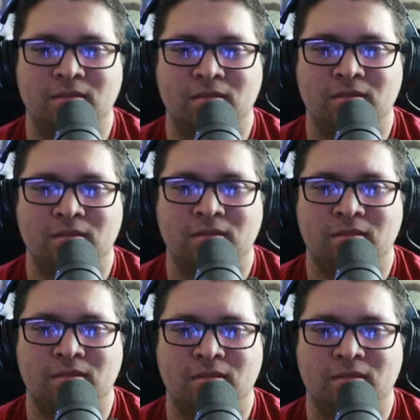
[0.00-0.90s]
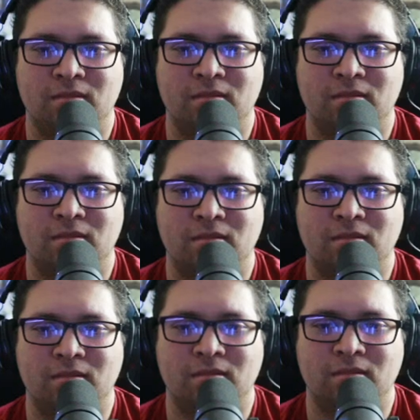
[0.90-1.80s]

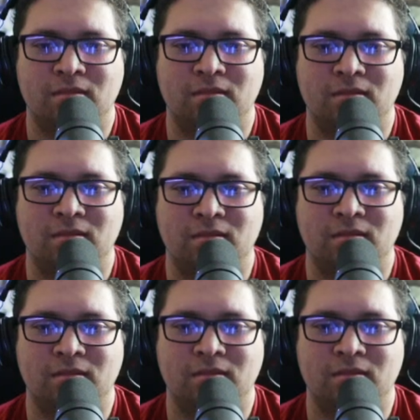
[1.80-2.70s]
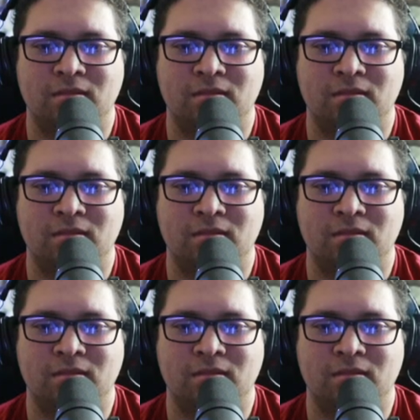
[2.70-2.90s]
(not speaking)